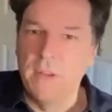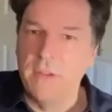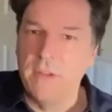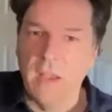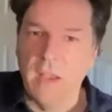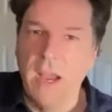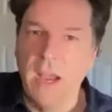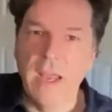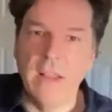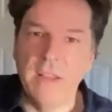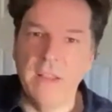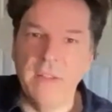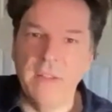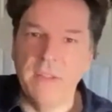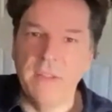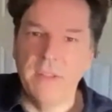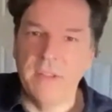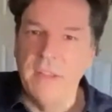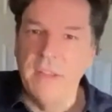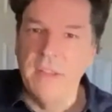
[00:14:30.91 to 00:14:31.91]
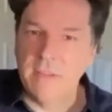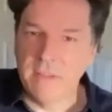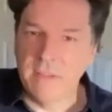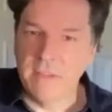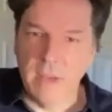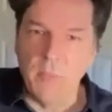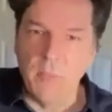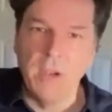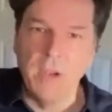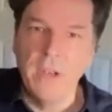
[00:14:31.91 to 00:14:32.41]
this island that gets
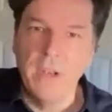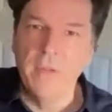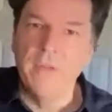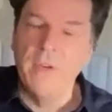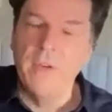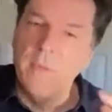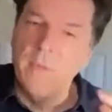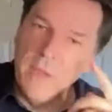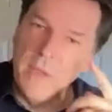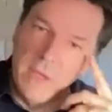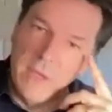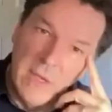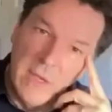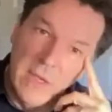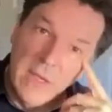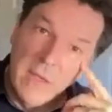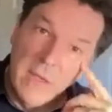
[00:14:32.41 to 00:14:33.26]
separated from the